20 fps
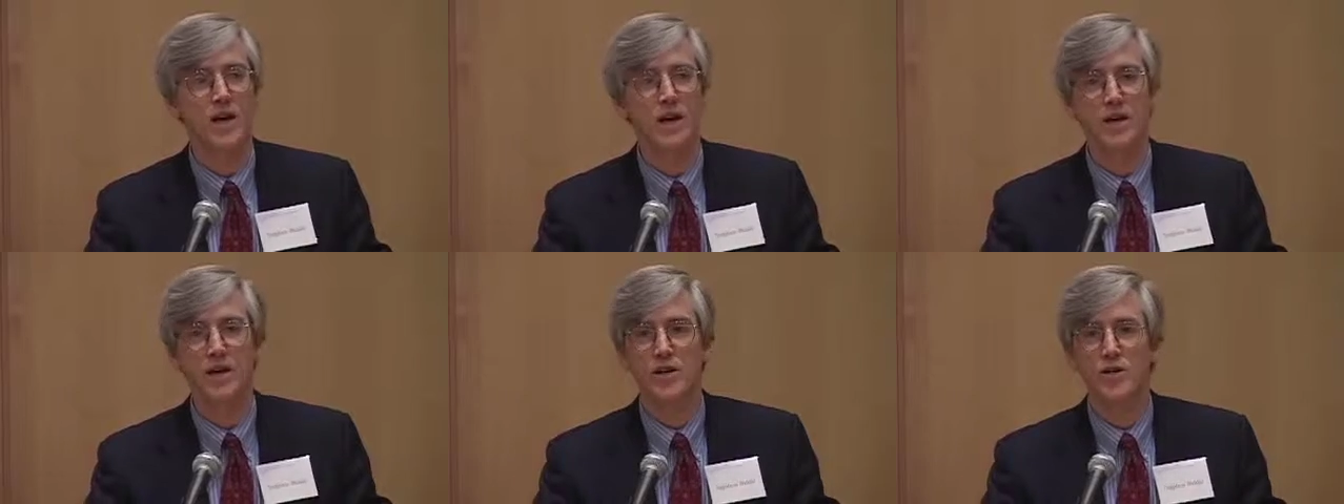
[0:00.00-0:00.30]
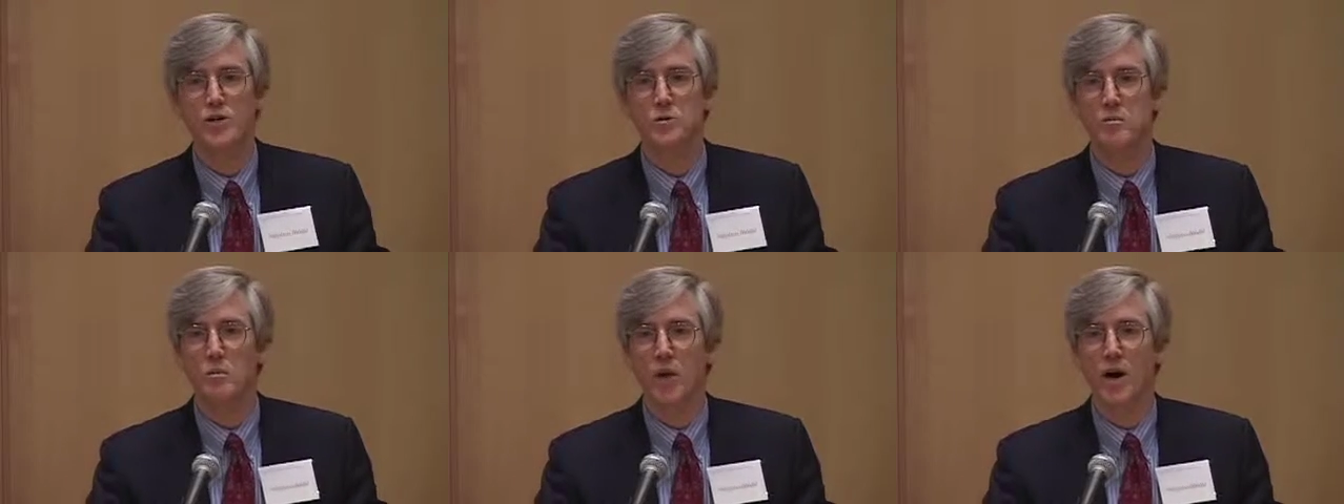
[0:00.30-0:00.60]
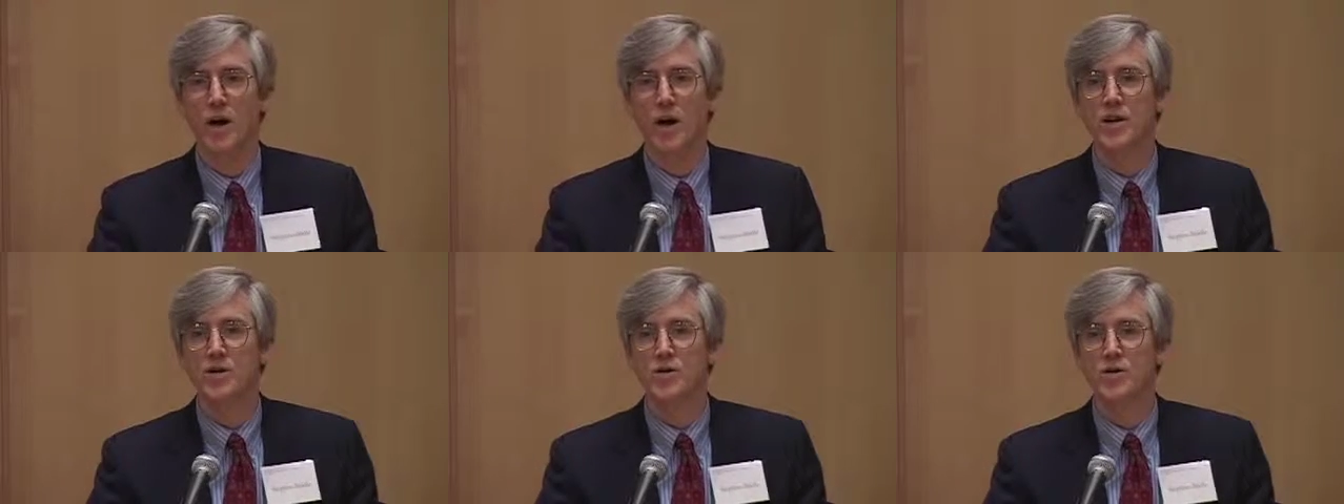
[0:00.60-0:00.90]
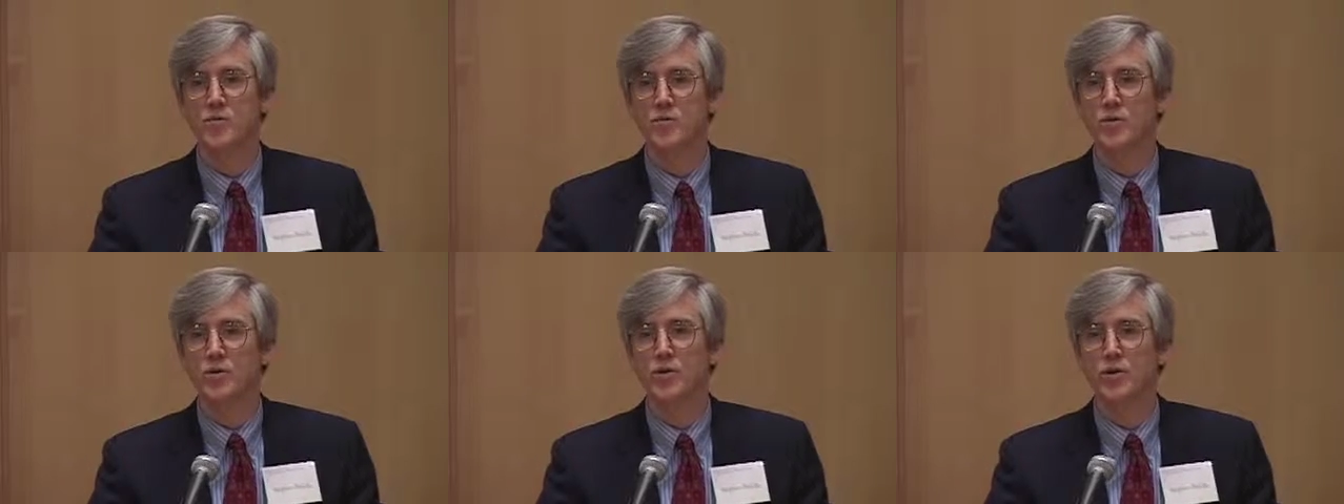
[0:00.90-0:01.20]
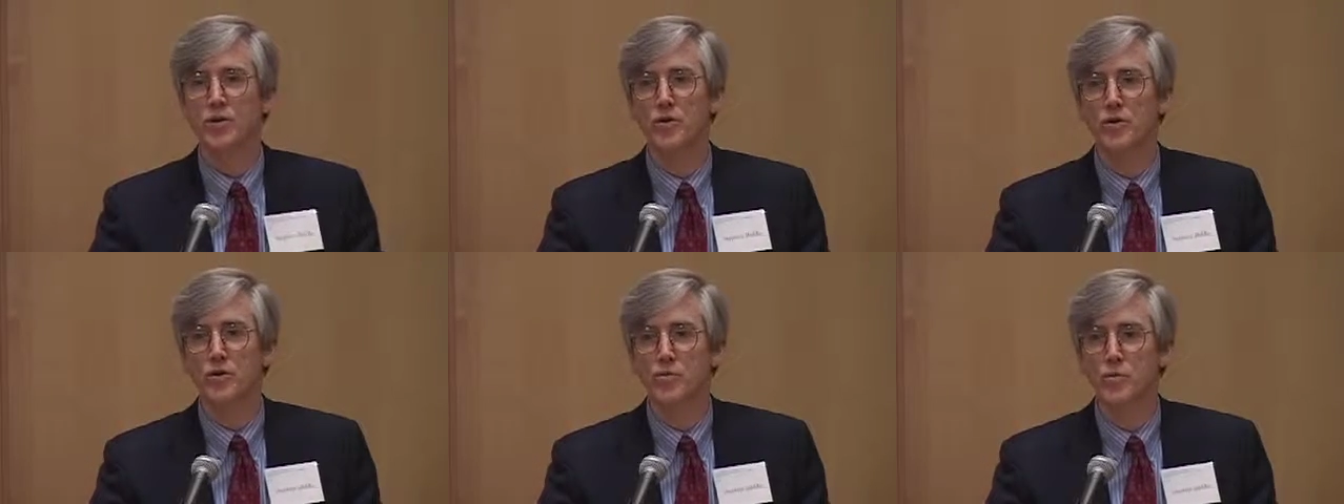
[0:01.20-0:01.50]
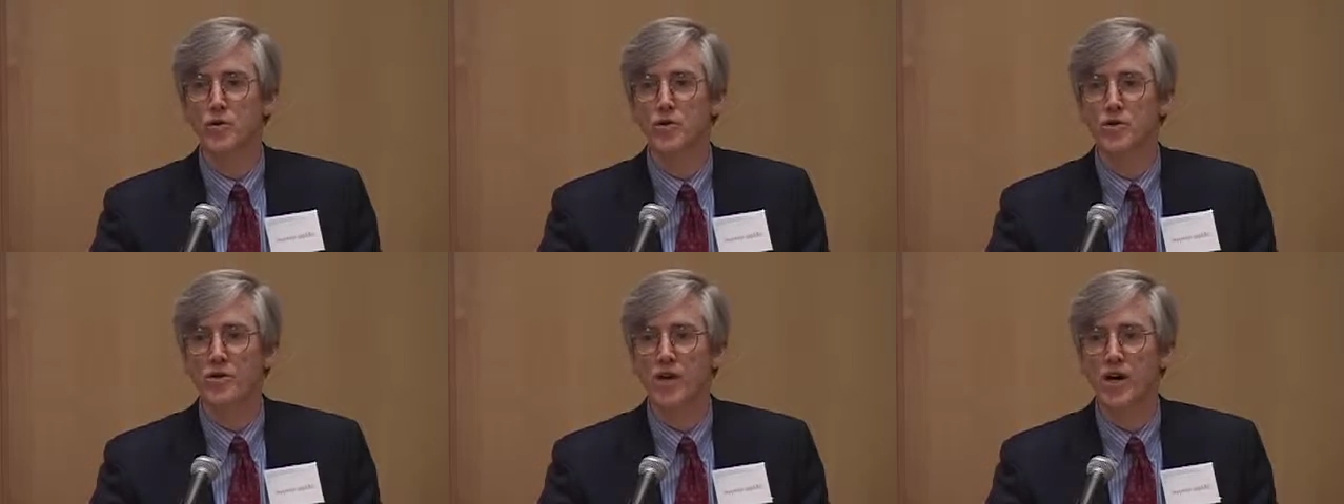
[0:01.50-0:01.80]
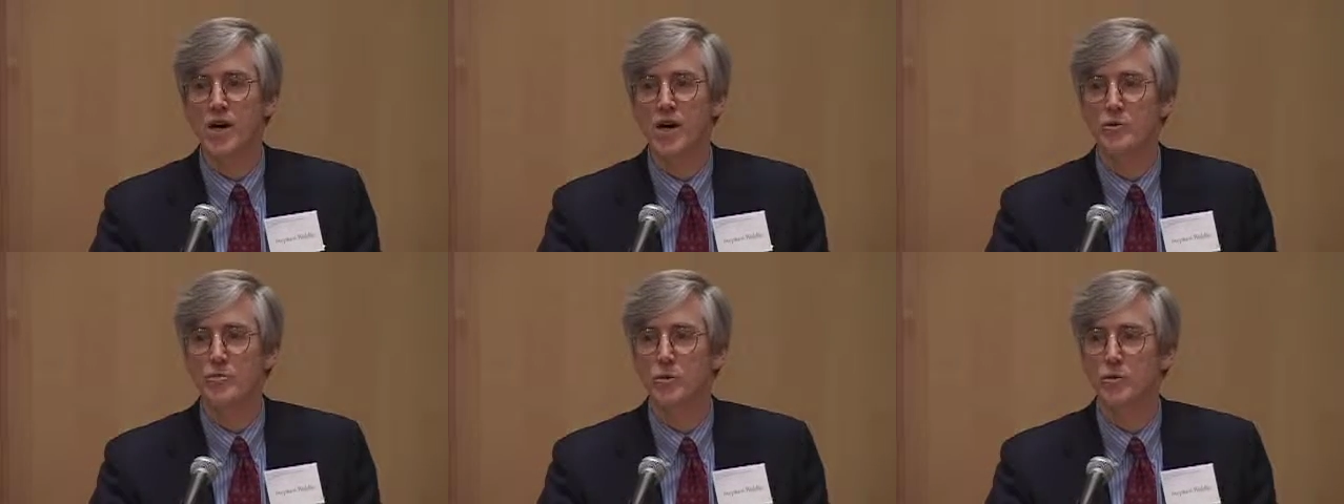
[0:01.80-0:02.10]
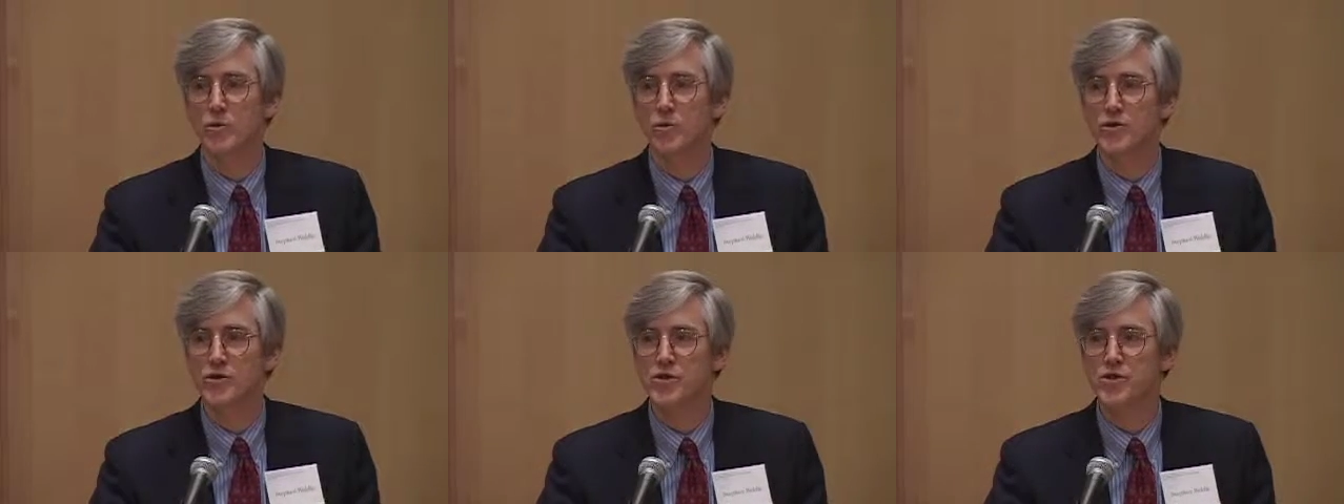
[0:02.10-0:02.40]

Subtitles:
is possibly the most capable